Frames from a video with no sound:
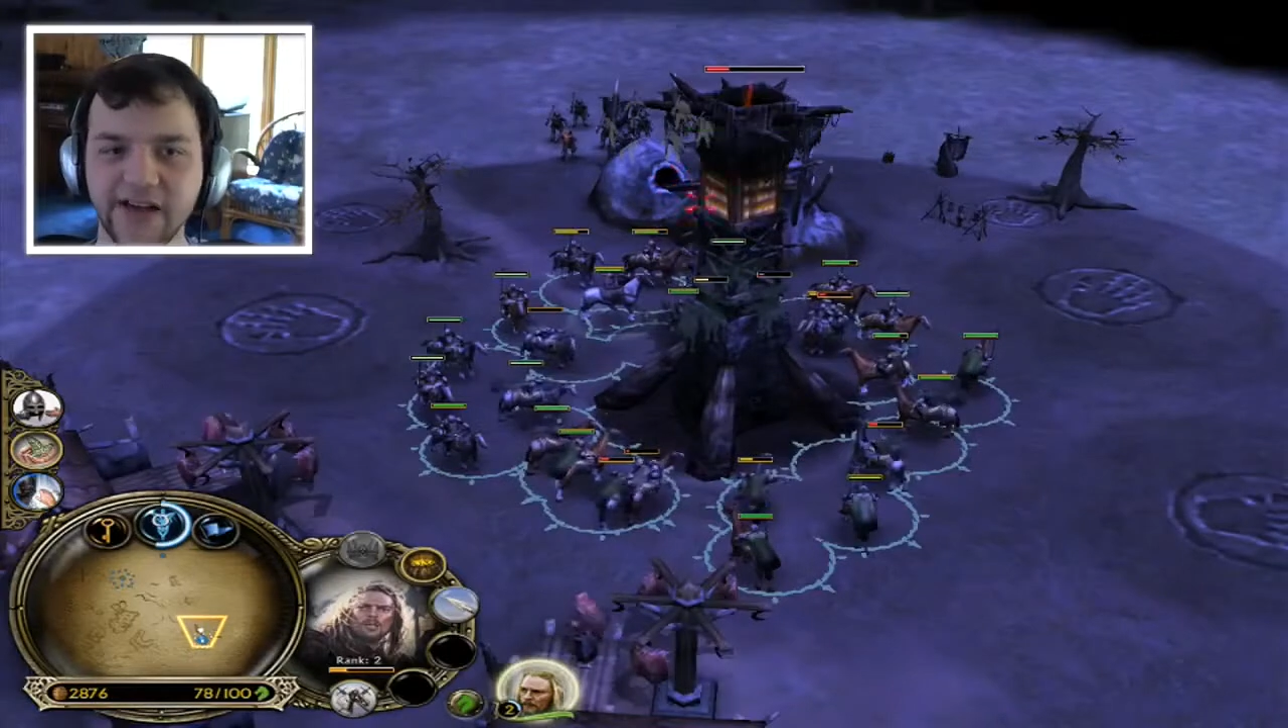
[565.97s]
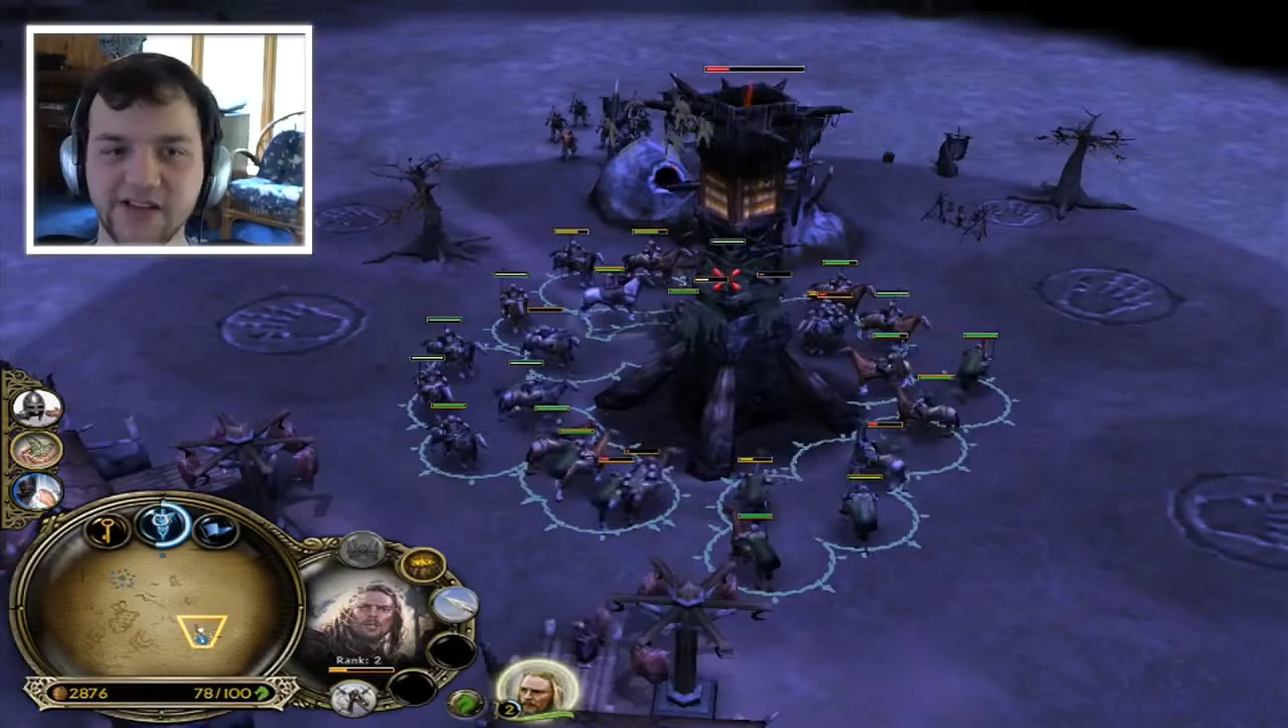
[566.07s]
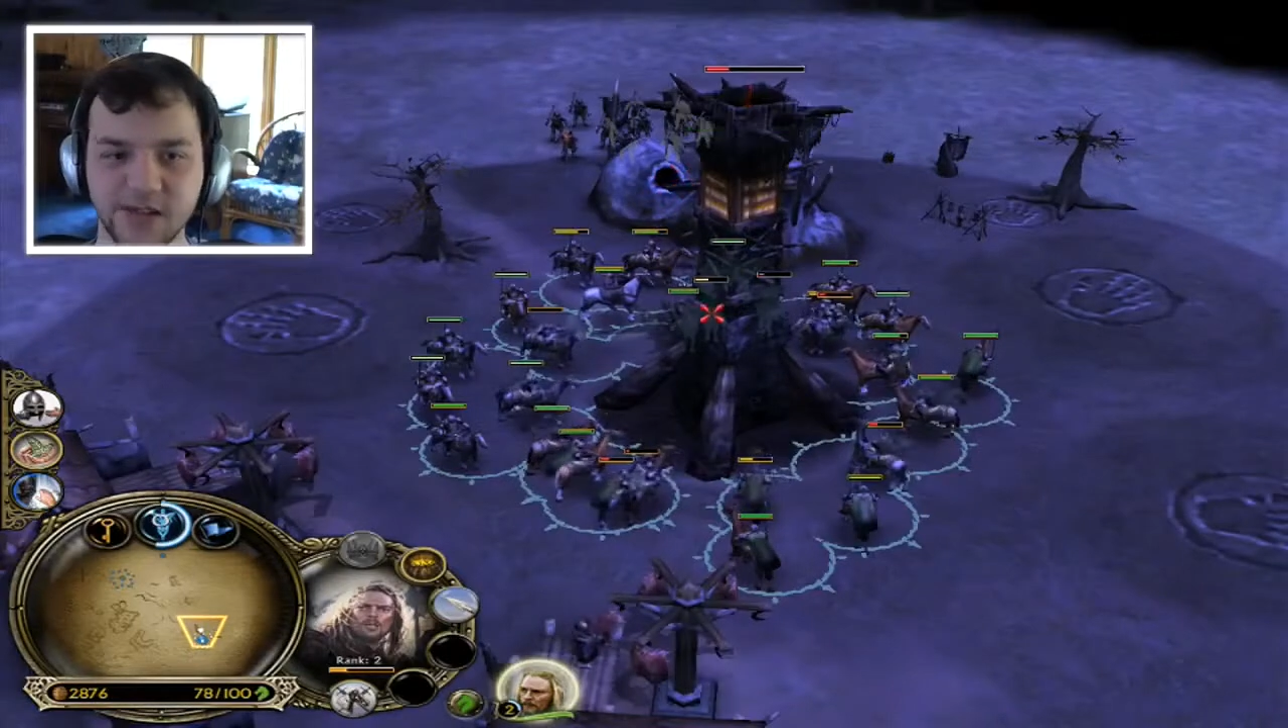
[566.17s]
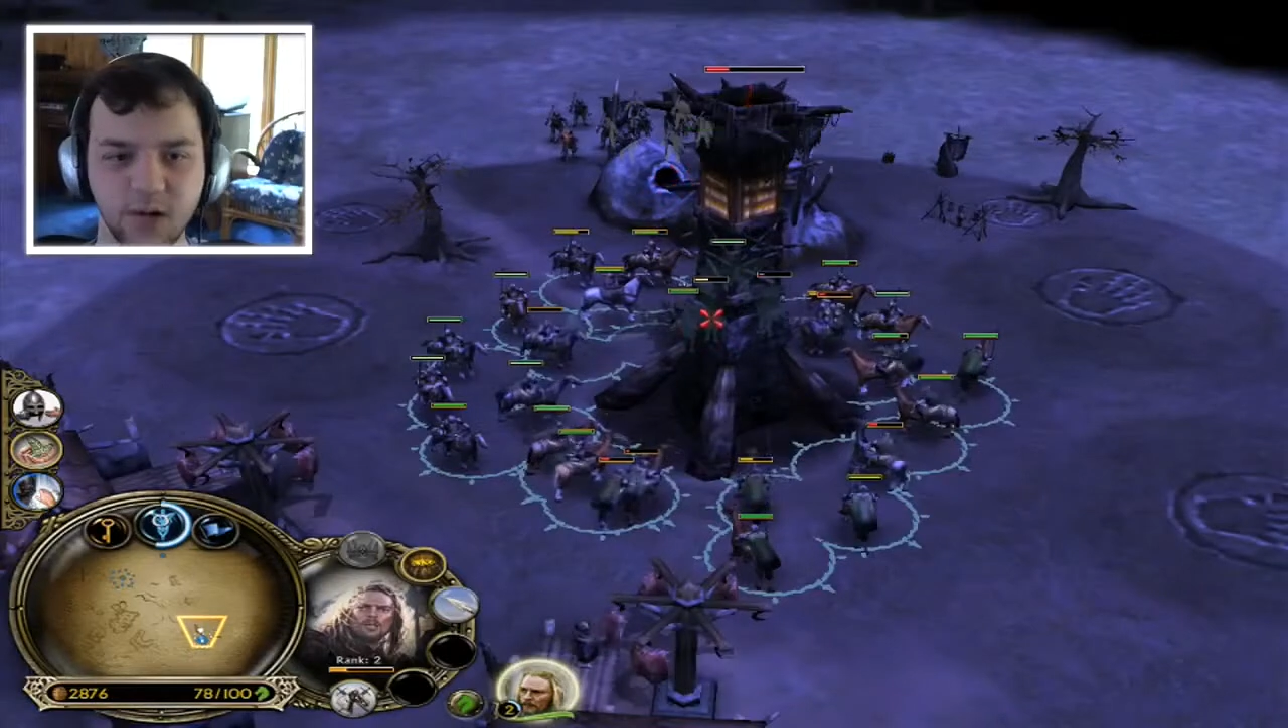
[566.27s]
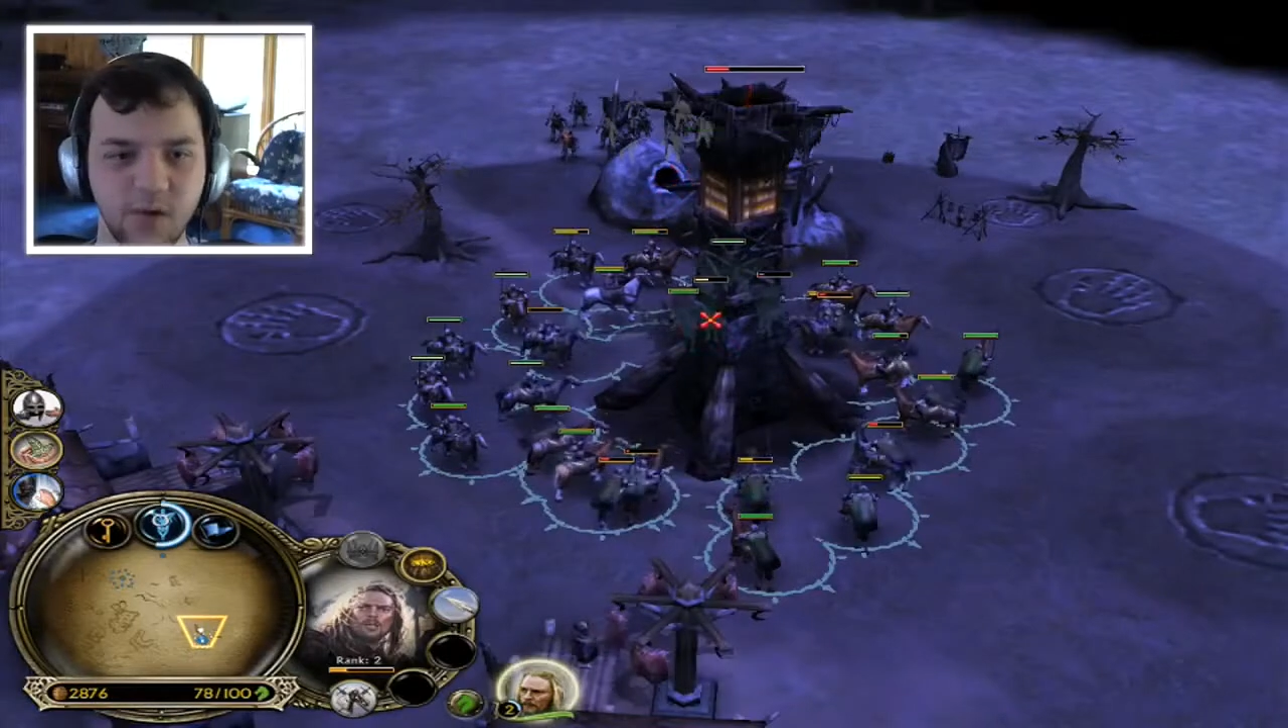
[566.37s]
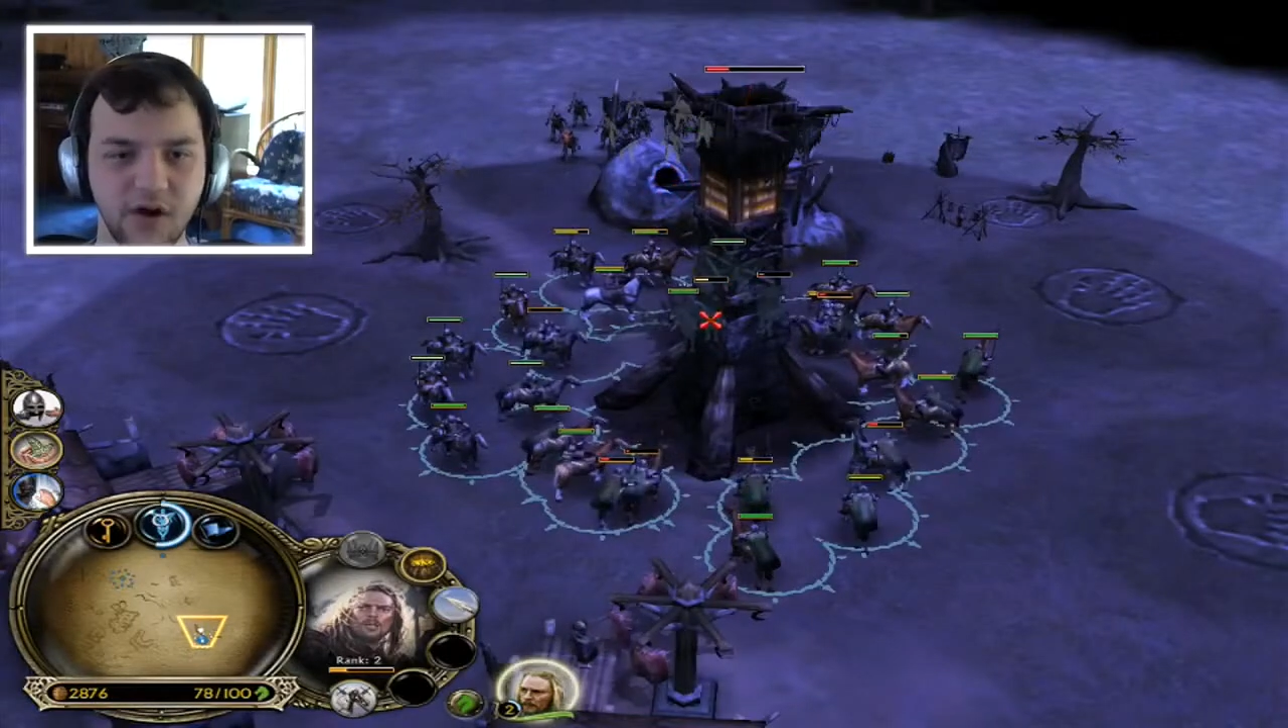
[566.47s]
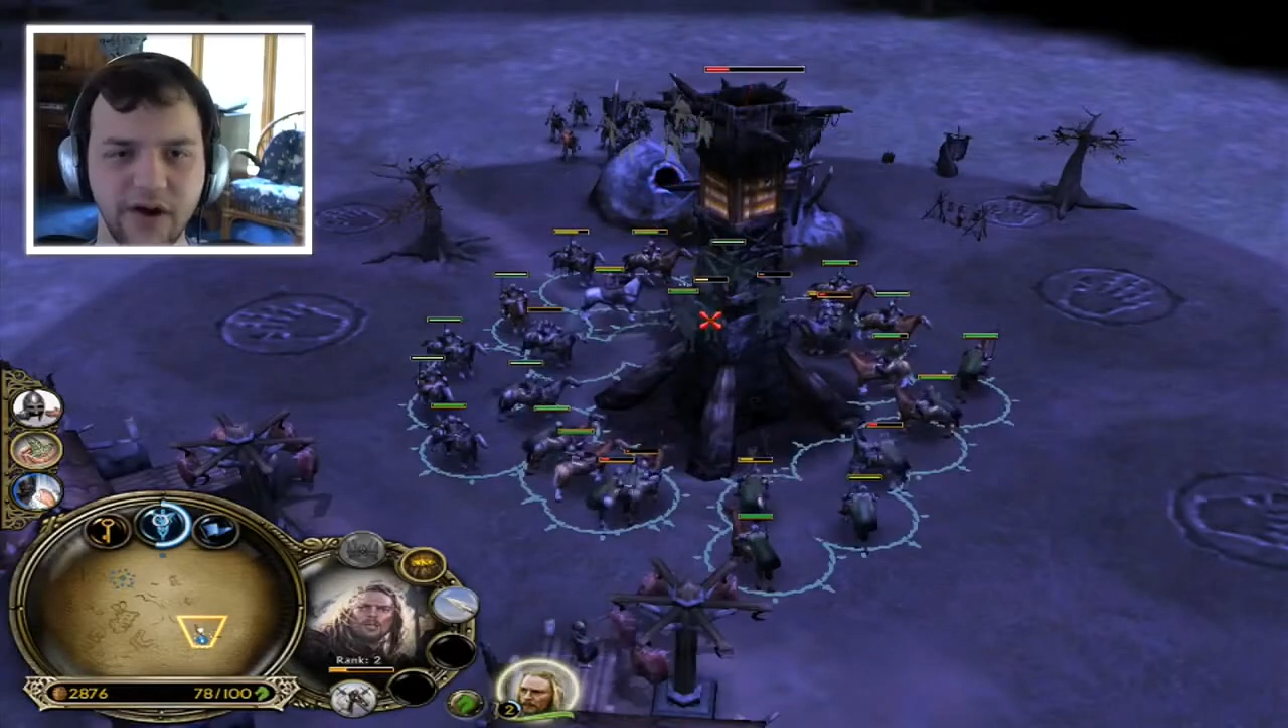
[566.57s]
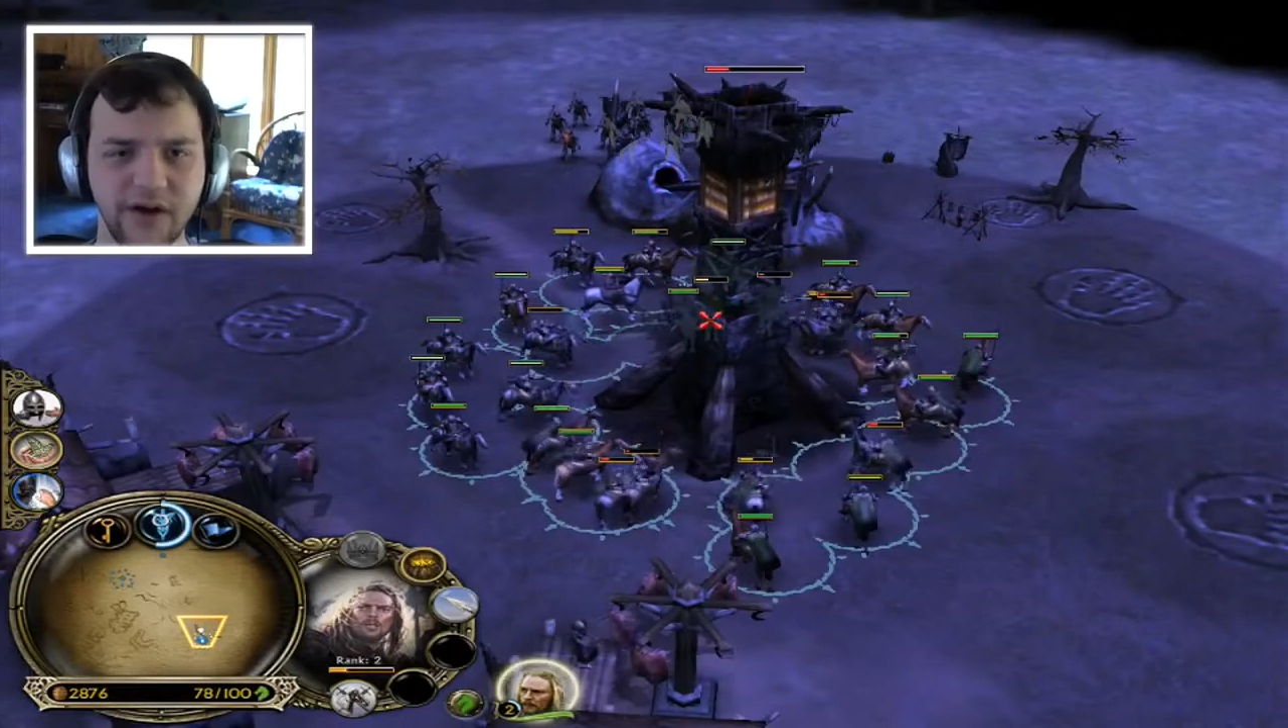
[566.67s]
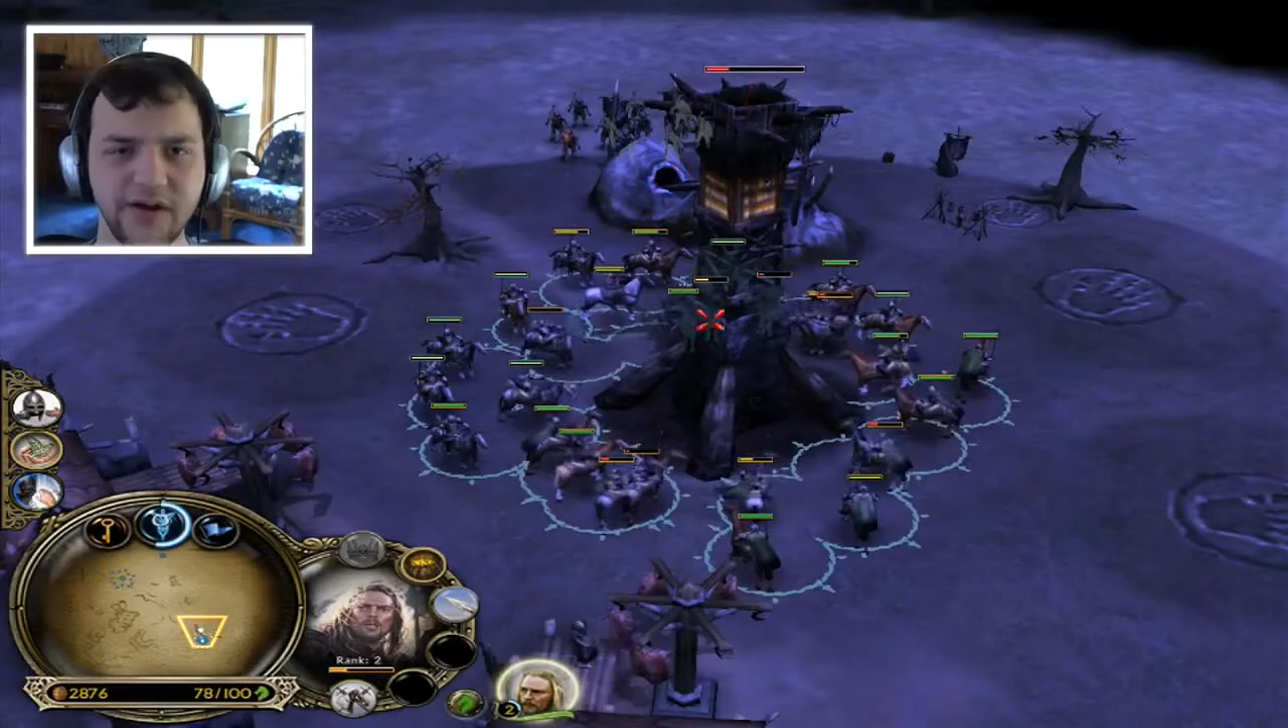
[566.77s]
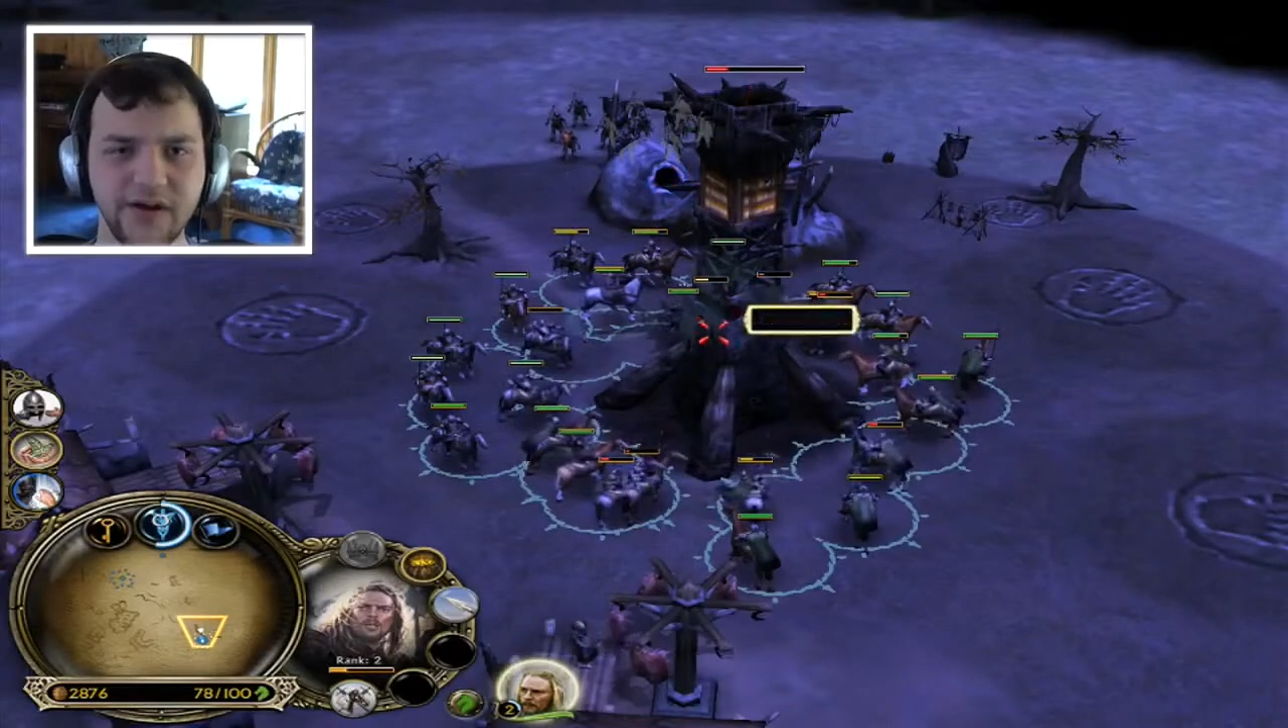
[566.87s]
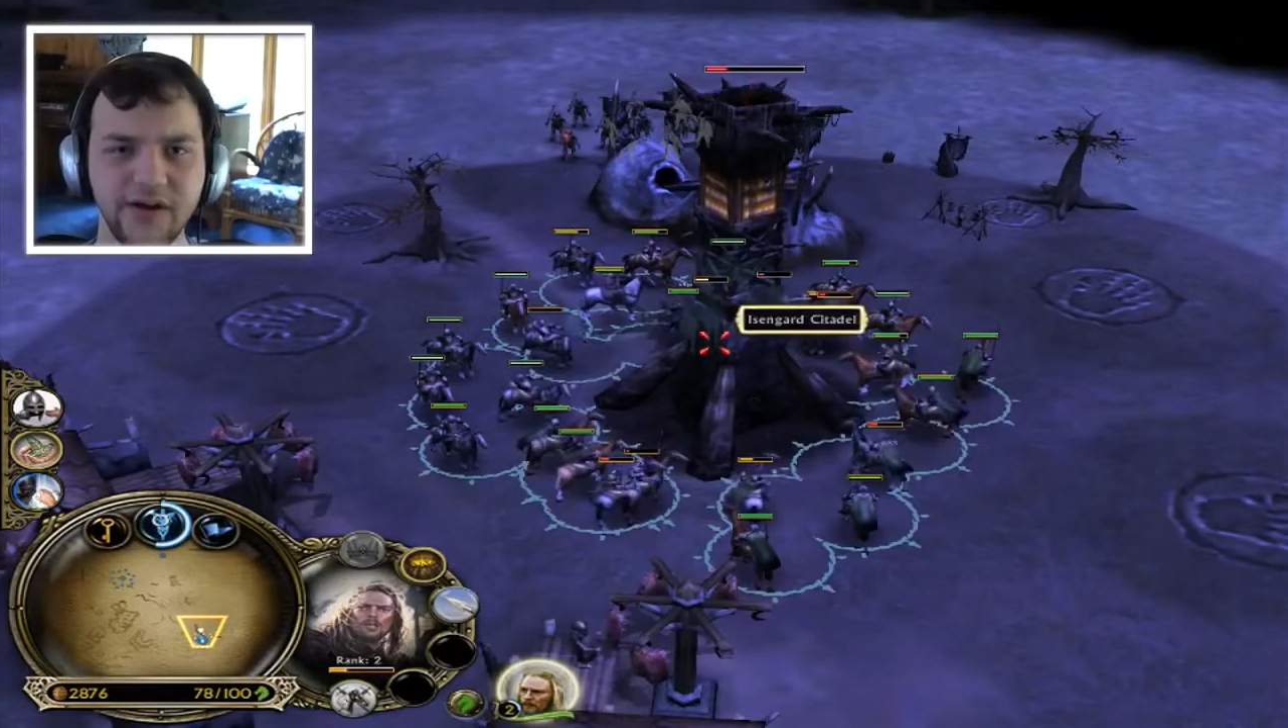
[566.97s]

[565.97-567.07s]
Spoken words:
and so on.